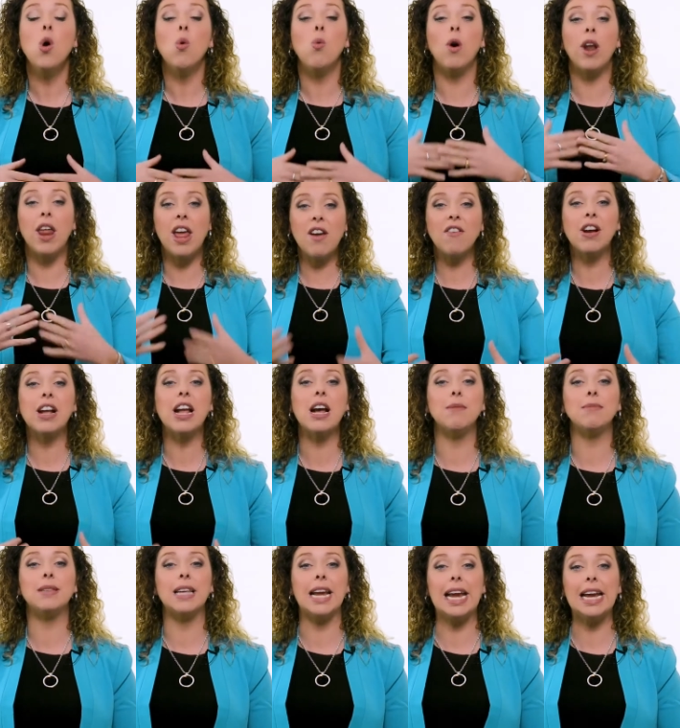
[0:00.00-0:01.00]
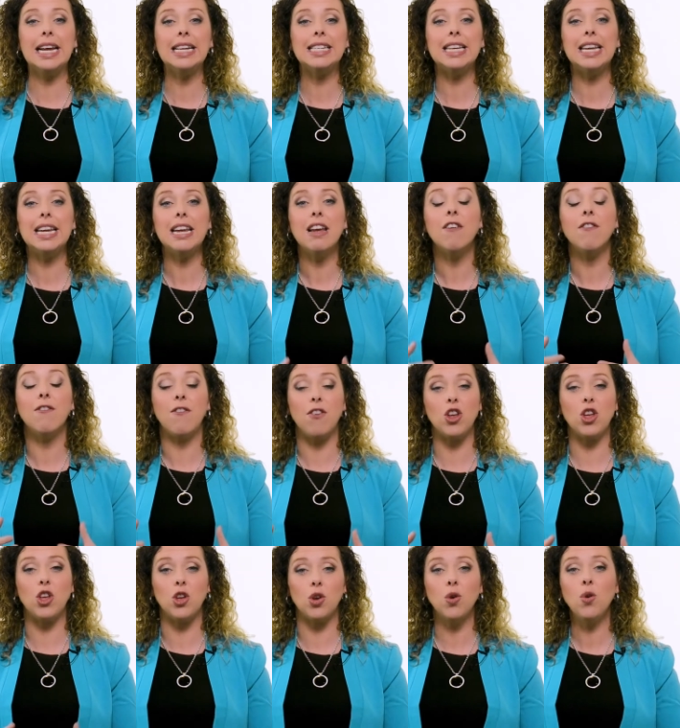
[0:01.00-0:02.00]
Whatever comes easy for
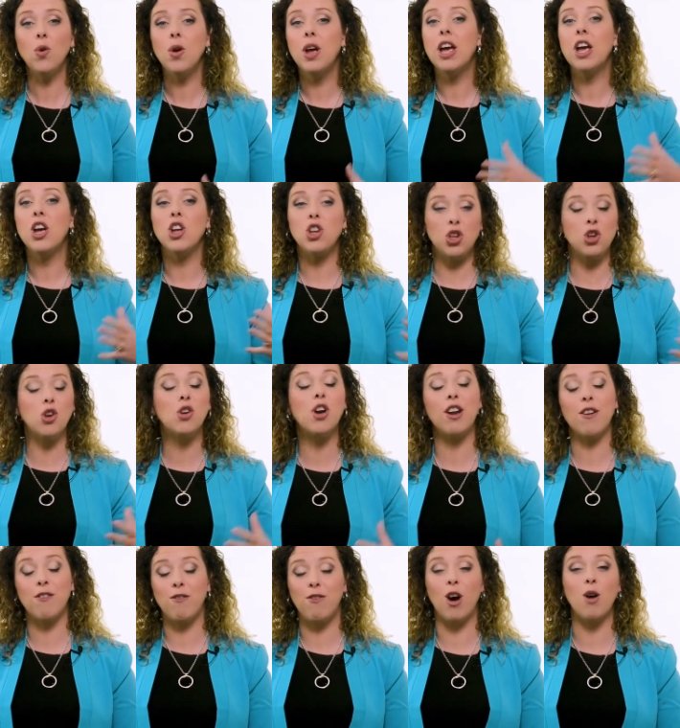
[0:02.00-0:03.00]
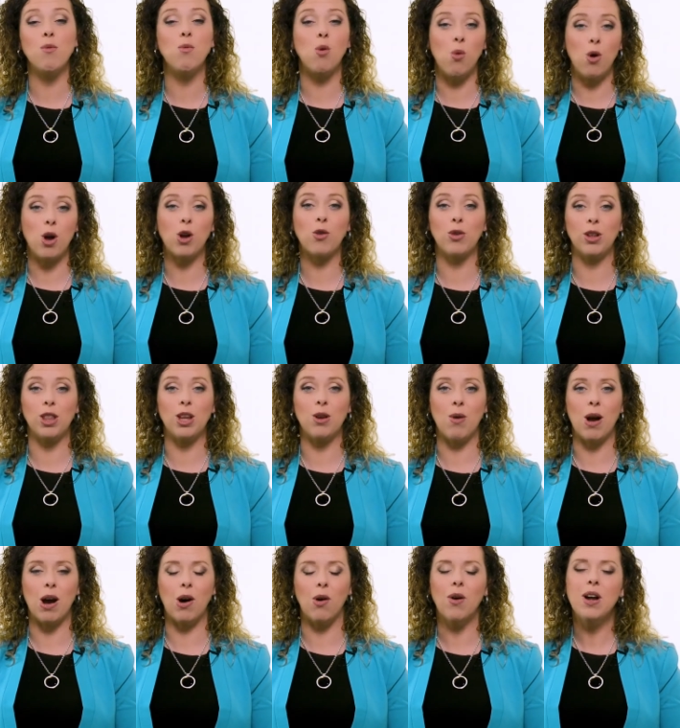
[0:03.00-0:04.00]
you, you're going to find will work really
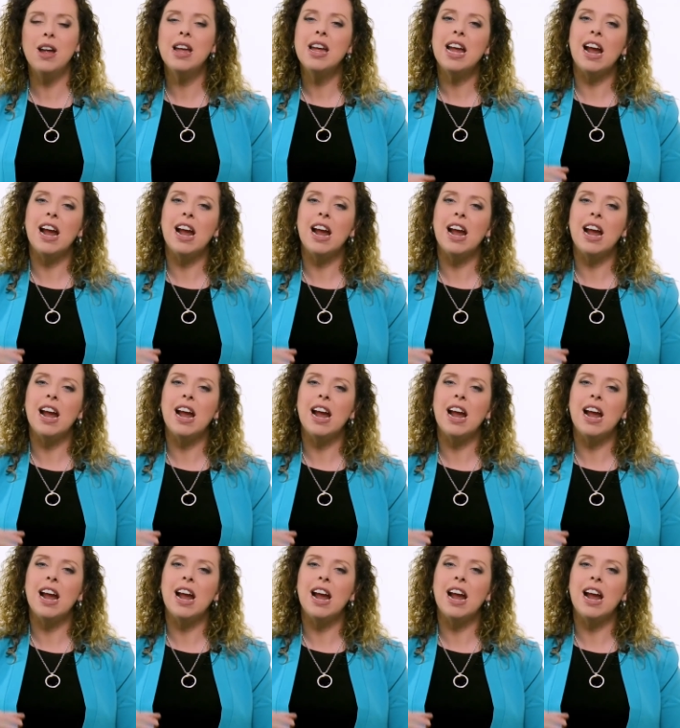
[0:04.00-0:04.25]
well.